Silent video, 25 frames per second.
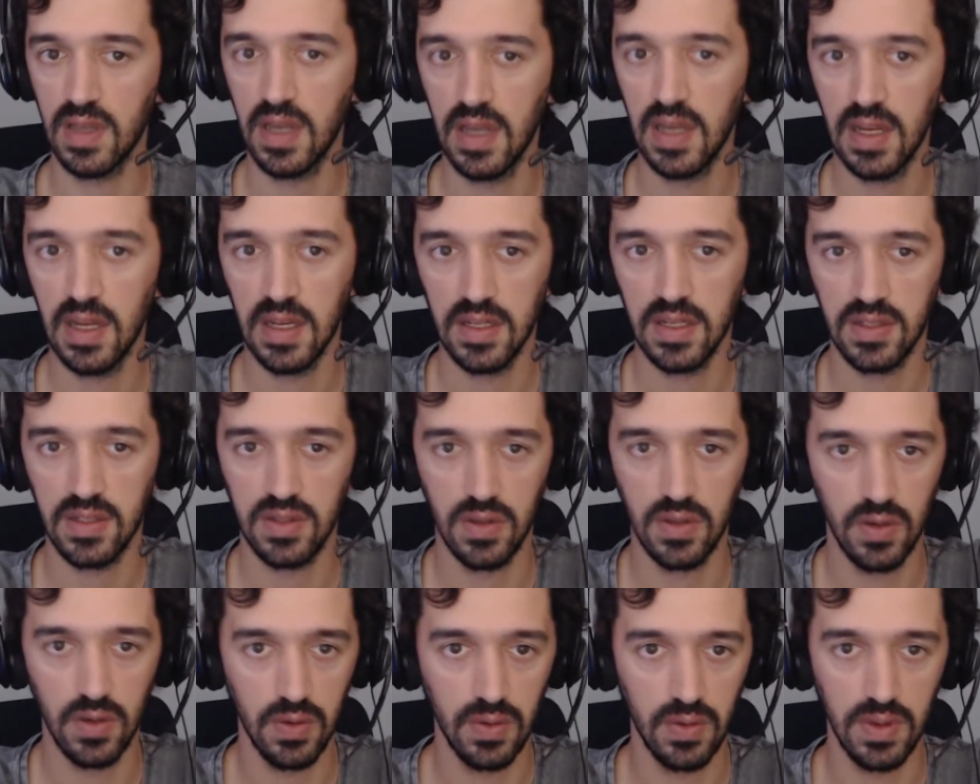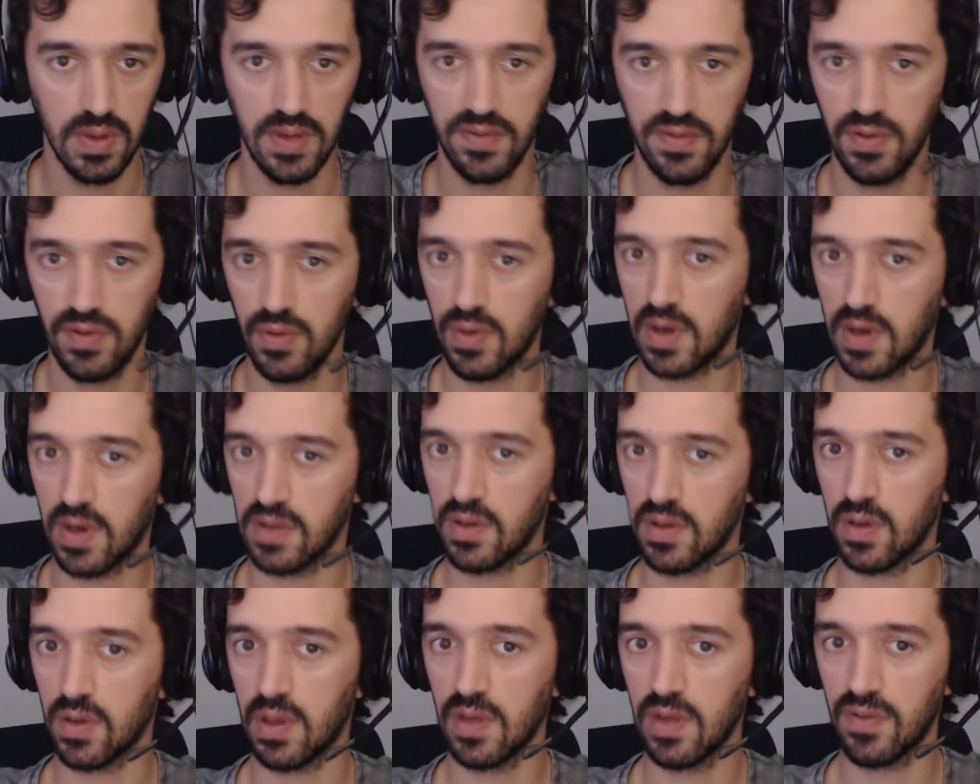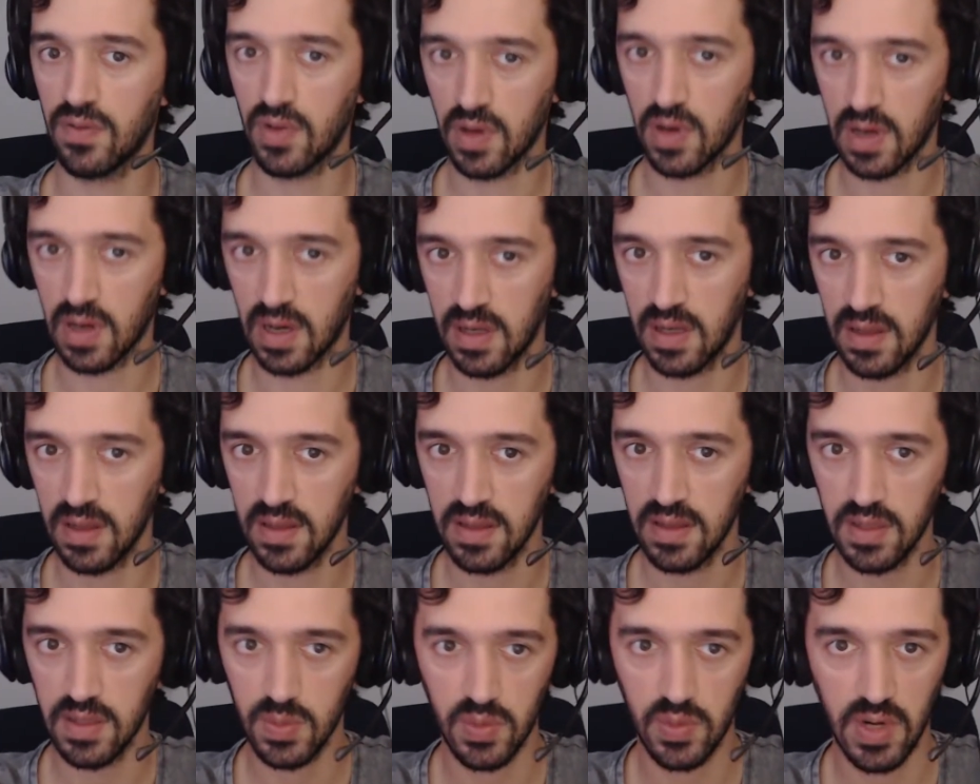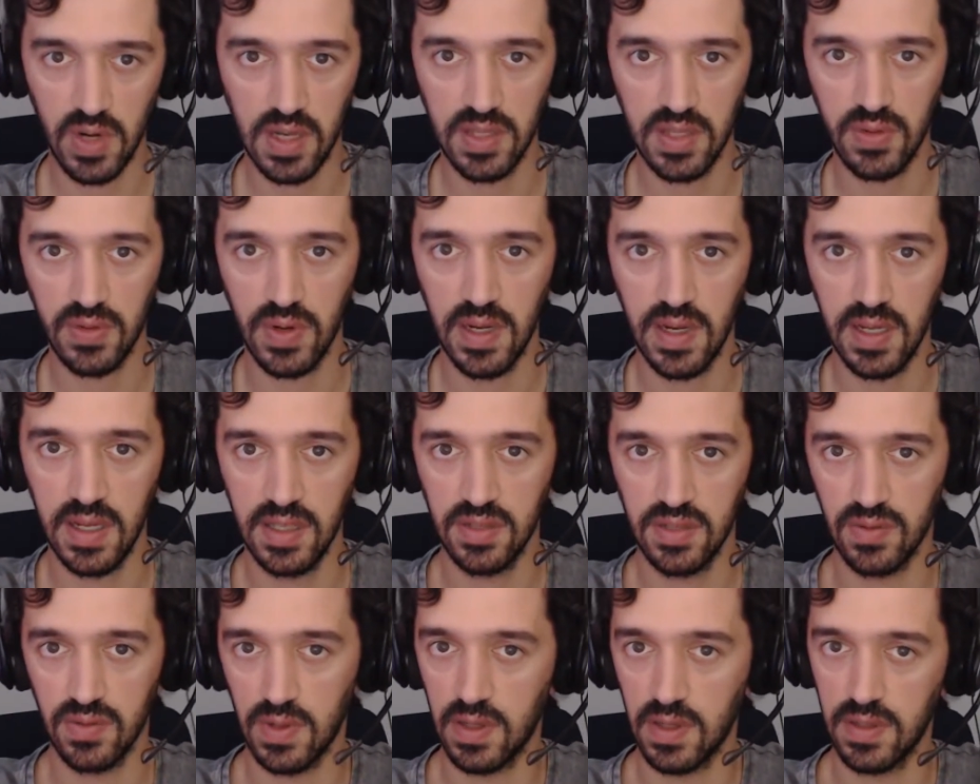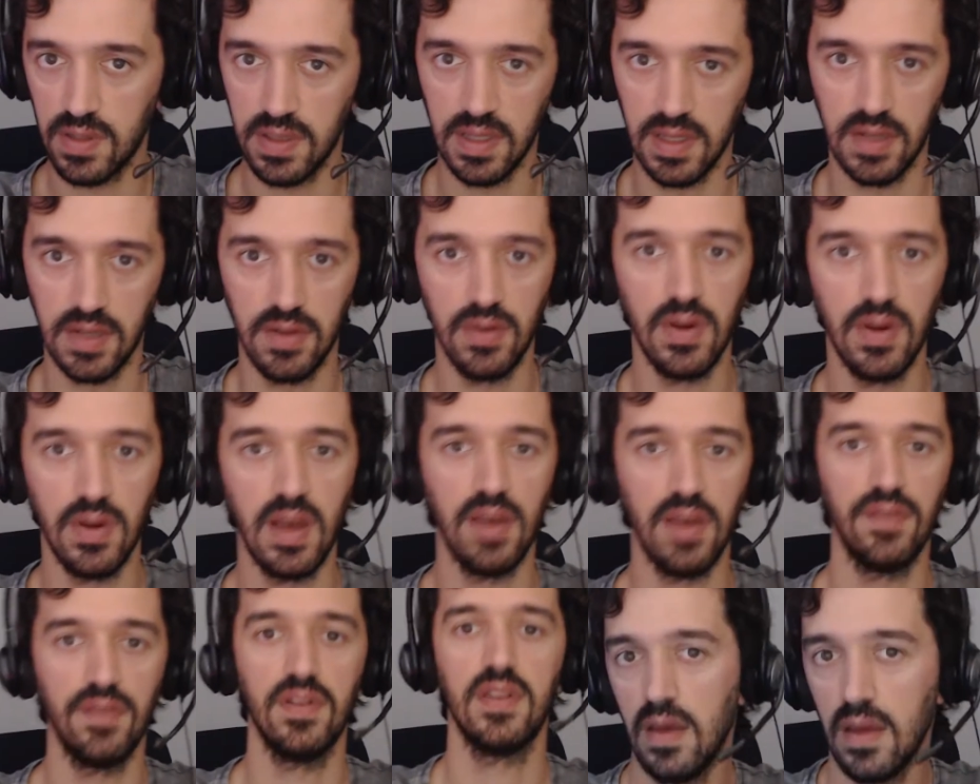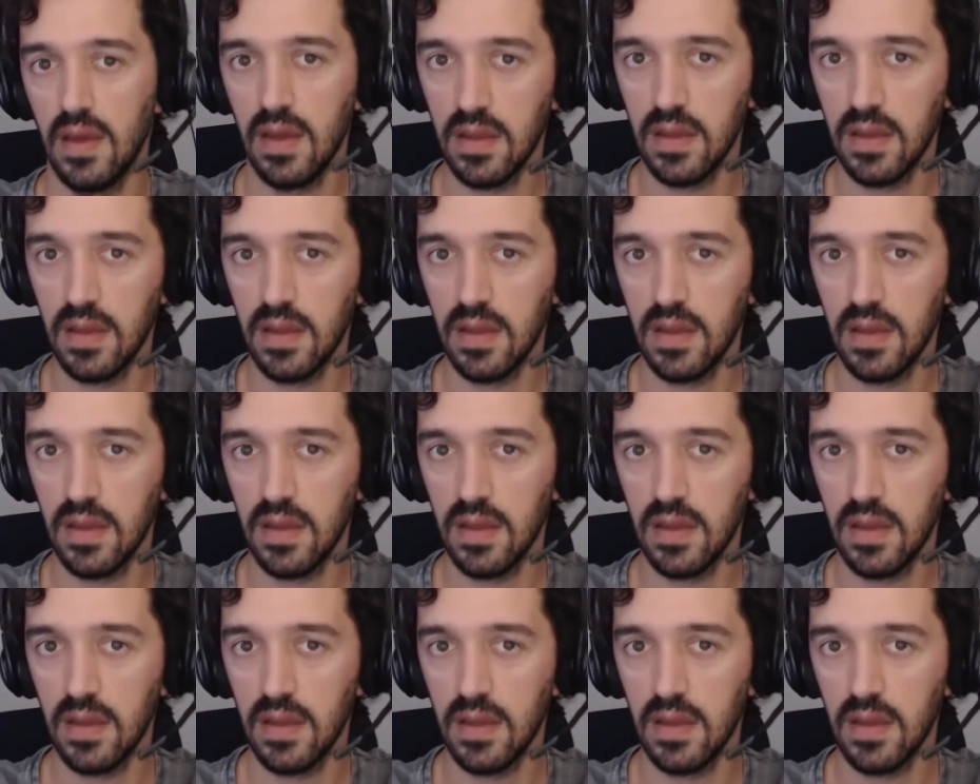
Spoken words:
so if you are looking for a card in this price range, well, there you have it.